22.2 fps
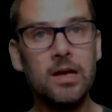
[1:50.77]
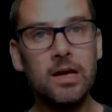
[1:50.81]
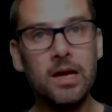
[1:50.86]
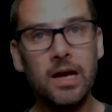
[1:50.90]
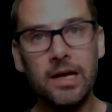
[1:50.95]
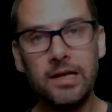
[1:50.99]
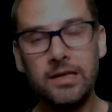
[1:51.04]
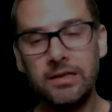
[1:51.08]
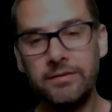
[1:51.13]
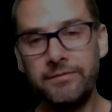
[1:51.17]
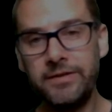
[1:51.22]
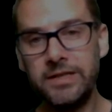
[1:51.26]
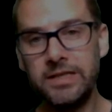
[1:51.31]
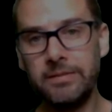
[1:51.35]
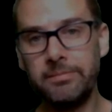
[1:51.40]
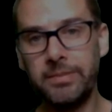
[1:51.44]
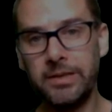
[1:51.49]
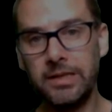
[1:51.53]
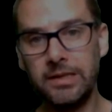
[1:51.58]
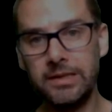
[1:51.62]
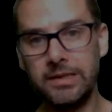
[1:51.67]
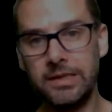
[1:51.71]
And
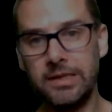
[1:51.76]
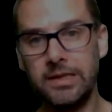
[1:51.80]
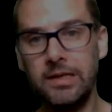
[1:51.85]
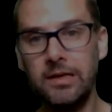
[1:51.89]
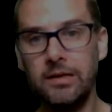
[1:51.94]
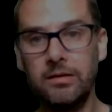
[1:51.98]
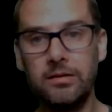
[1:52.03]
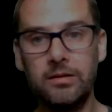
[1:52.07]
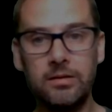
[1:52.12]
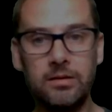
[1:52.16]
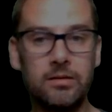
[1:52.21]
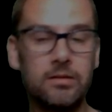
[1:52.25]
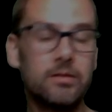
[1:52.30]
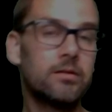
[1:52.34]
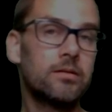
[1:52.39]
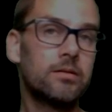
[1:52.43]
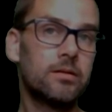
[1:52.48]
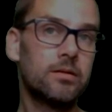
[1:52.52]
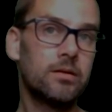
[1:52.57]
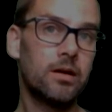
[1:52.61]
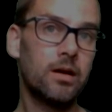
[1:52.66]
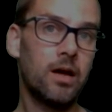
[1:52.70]
divisibility
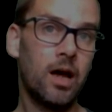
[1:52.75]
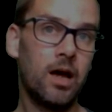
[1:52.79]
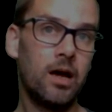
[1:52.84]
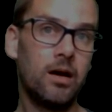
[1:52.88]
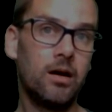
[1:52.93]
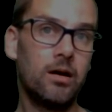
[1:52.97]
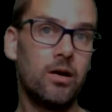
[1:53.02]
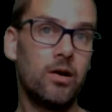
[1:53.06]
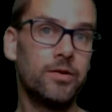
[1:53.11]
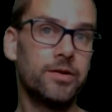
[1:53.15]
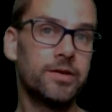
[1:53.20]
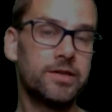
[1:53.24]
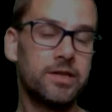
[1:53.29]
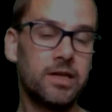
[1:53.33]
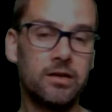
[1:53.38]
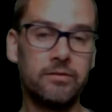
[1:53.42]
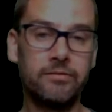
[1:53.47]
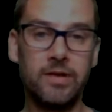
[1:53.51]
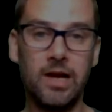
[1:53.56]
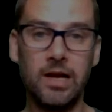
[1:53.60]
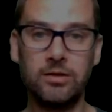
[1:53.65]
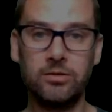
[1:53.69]
on the set
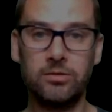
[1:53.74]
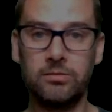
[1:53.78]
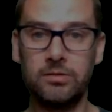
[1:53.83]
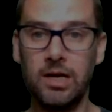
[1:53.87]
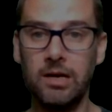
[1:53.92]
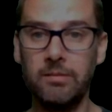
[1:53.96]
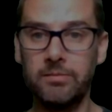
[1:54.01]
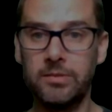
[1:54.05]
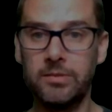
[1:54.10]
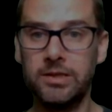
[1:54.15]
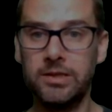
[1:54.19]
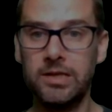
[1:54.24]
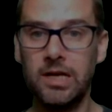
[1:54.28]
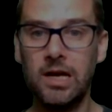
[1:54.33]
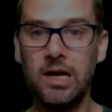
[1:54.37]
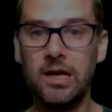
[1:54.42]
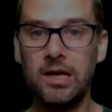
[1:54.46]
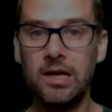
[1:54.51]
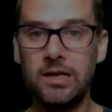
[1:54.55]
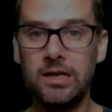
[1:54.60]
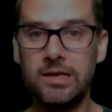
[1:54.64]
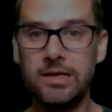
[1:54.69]
of natural numbers
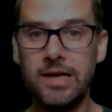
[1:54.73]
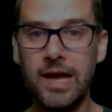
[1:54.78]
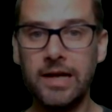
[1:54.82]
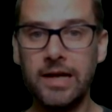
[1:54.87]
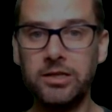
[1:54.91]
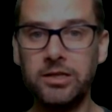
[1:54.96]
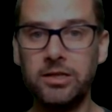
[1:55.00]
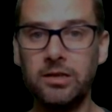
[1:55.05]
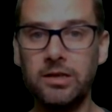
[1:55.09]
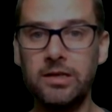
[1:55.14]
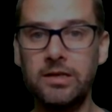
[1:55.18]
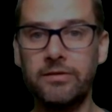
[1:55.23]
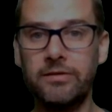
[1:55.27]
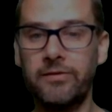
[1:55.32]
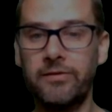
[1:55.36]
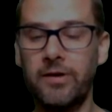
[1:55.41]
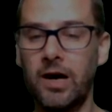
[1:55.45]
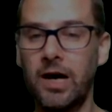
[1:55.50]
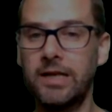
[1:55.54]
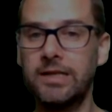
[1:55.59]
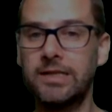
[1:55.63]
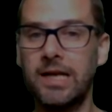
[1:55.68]
naturally
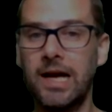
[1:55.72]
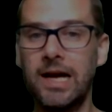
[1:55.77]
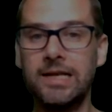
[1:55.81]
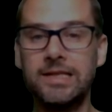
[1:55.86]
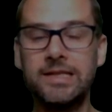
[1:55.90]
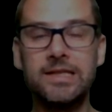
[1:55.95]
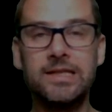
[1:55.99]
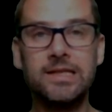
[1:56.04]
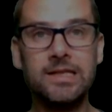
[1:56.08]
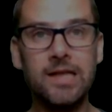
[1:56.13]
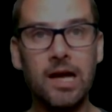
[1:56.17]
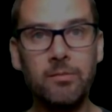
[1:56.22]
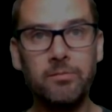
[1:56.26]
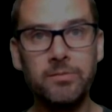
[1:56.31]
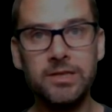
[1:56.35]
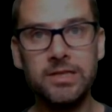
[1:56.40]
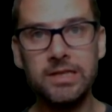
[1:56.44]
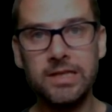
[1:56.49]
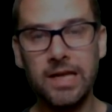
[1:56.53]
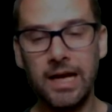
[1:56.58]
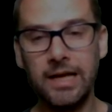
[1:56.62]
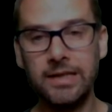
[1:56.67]
defines a
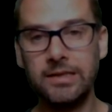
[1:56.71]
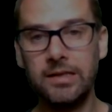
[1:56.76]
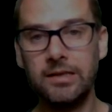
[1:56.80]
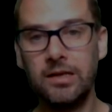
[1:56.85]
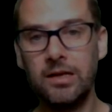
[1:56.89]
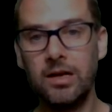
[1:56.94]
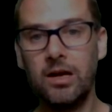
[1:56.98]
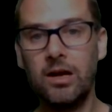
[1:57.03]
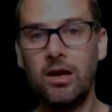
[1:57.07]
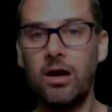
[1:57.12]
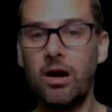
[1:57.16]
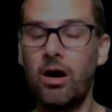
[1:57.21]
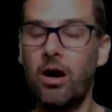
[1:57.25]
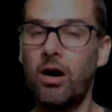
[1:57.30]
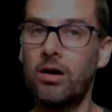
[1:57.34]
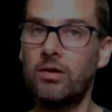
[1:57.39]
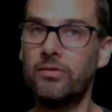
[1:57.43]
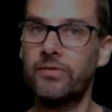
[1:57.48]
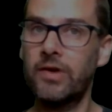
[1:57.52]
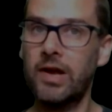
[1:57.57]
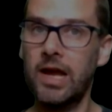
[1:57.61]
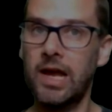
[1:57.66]
subset
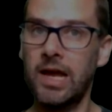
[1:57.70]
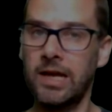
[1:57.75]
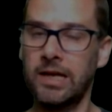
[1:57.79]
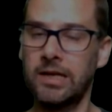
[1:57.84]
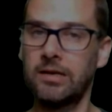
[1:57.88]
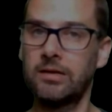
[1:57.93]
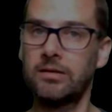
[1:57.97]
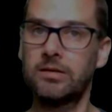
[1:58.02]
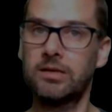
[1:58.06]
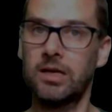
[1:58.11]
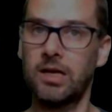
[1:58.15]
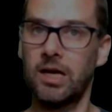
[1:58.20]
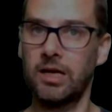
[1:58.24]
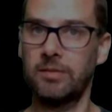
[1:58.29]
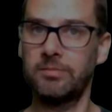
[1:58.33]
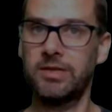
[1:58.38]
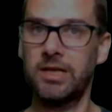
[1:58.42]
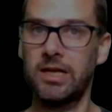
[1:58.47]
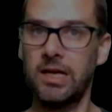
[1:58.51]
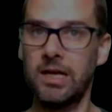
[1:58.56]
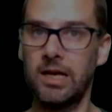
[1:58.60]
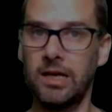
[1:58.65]
of n times
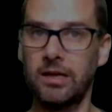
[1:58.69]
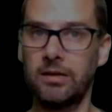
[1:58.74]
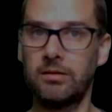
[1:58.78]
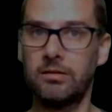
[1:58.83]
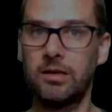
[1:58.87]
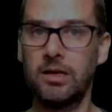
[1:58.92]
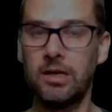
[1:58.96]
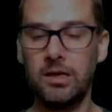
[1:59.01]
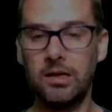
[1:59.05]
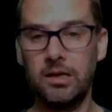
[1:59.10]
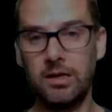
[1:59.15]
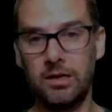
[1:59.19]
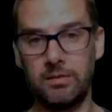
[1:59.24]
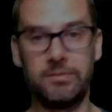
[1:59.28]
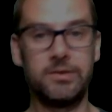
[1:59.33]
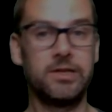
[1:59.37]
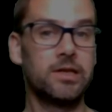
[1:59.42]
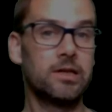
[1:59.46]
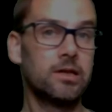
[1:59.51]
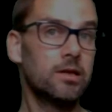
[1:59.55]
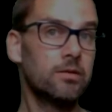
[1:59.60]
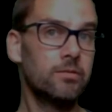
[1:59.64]
n. In
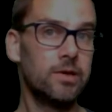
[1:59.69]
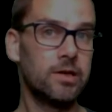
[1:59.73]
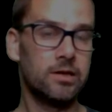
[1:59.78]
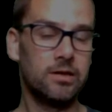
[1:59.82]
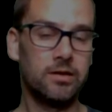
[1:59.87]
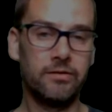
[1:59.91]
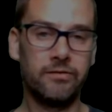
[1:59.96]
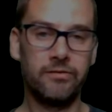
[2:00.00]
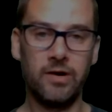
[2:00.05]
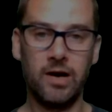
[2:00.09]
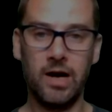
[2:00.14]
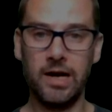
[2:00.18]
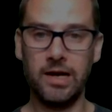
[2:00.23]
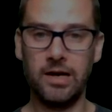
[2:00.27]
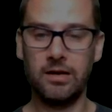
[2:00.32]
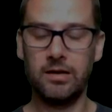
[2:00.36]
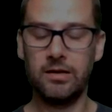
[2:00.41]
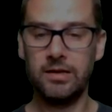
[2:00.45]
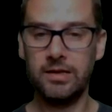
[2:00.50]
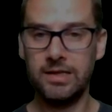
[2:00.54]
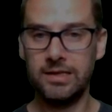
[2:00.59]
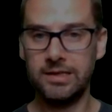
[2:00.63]
particular, we can define
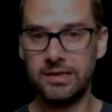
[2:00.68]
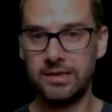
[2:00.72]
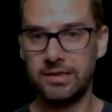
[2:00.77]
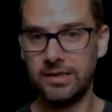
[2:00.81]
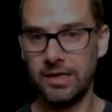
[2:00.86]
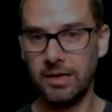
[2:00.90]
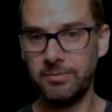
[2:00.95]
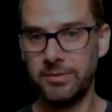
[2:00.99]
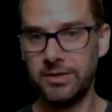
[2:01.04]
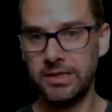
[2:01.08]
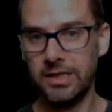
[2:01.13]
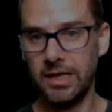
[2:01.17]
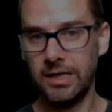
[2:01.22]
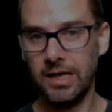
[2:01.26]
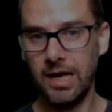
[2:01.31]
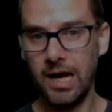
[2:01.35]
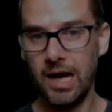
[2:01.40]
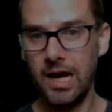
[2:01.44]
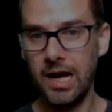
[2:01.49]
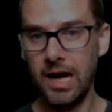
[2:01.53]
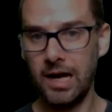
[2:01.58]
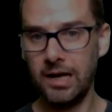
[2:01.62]
this subset
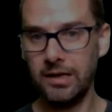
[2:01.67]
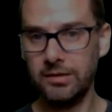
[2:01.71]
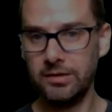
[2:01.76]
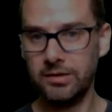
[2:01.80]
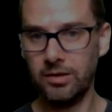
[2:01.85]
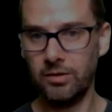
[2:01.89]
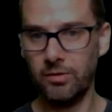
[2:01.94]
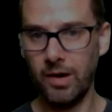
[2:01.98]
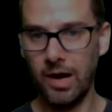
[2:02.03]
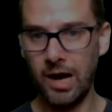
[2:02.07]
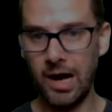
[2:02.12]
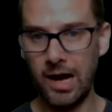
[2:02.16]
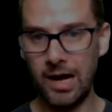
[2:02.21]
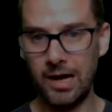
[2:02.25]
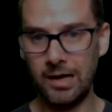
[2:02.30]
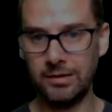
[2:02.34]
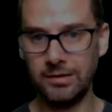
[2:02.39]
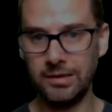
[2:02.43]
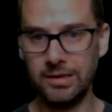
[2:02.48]
R, so R